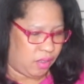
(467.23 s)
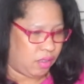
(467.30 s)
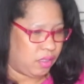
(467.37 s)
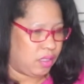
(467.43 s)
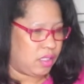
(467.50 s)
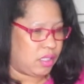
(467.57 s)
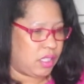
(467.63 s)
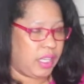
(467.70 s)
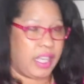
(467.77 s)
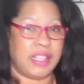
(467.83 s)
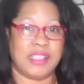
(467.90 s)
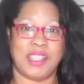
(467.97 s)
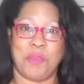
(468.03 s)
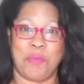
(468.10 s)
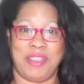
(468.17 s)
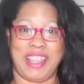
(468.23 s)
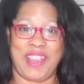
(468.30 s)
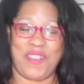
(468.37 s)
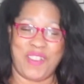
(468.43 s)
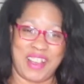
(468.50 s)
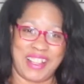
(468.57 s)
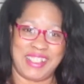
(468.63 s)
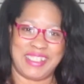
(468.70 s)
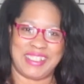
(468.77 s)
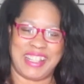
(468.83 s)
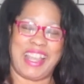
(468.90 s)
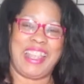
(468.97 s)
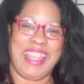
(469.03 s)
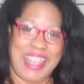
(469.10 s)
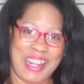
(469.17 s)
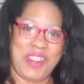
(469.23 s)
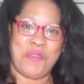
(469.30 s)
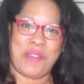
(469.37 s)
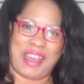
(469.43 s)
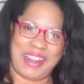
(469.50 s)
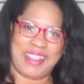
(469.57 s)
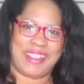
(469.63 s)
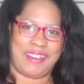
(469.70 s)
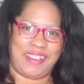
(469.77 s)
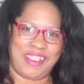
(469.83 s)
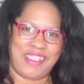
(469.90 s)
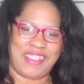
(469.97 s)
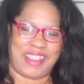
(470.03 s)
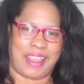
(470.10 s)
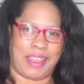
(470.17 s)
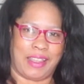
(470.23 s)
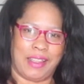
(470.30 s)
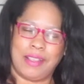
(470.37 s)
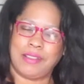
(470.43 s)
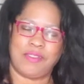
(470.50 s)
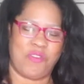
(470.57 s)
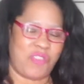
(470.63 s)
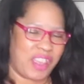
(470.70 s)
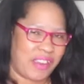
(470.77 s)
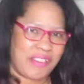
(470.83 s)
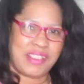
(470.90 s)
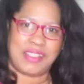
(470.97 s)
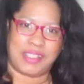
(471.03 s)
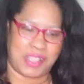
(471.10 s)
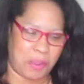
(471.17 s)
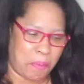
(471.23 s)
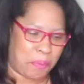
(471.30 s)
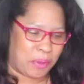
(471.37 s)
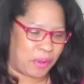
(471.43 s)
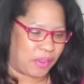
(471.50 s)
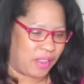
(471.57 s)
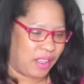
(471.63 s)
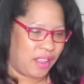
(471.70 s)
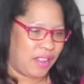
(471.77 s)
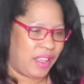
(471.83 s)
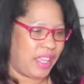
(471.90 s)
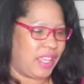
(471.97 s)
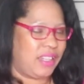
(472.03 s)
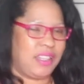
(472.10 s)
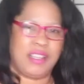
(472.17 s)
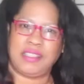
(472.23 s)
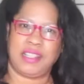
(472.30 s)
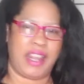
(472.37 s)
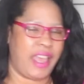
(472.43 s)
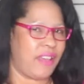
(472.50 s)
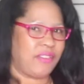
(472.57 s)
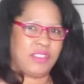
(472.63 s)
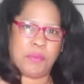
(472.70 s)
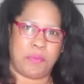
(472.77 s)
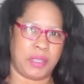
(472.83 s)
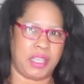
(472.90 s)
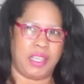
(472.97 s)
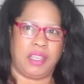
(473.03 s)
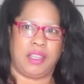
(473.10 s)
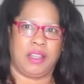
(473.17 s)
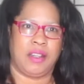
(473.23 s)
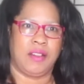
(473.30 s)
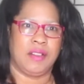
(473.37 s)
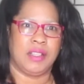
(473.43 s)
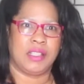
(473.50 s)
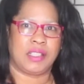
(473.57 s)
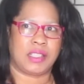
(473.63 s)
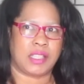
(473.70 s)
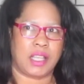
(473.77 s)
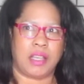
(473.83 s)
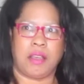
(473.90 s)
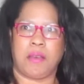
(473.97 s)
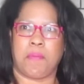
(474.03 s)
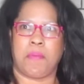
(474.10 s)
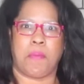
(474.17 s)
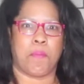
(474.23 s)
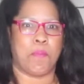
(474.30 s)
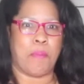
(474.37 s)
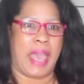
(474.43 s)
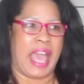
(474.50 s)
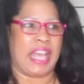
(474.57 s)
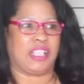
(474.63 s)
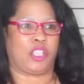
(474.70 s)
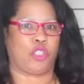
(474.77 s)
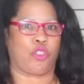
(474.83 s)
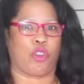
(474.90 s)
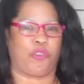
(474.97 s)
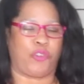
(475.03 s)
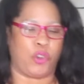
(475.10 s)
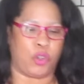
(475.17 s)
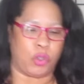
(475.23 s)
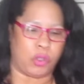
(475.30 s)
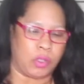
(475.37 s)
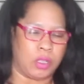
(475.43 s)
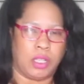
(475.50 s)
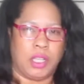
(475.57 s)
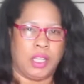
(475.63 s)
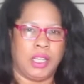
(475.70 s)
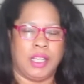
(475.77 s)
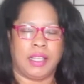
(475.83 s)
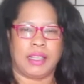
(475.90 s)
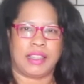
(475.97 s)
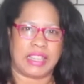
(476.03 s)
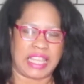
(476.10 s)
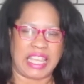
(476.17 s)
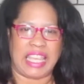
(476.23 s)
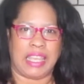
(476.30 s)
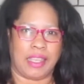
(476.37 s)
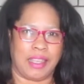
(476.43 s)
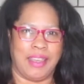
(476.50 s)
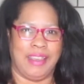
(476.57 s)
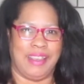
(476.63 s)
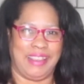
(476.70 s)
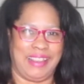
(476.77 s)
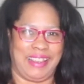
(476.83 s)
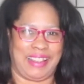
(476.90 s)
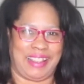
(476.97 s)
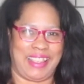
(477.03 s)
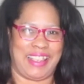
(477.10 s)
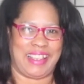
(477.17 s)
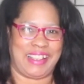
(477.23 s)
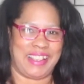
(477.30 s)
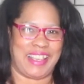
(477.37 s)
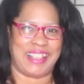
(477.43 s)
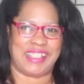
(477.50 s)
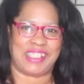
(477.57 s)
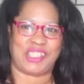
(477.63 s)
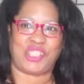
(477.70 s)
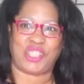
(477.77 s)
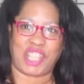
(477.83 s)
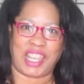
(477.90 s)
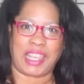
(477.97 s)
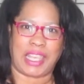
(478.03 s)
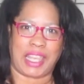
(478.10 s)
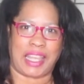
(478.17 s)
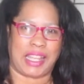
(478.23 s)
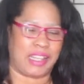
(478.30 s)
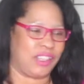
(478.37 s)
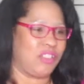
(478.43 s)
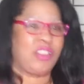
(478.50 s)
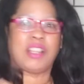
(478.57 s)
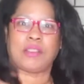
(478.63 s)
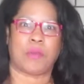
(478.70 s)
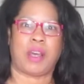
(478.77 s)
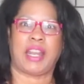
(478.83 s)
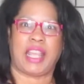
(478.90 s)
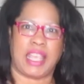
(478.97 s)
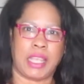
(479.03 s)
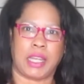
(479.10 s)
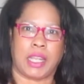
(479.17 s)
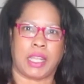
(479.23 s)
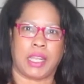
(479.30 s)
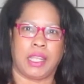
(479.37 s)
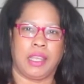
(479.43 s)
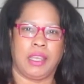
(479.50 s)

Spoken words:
Do you see how simple that was? Not anybody can do that. It's very simple. It doesn't have to be some masterful thing. It is chicken. You just want to eat it.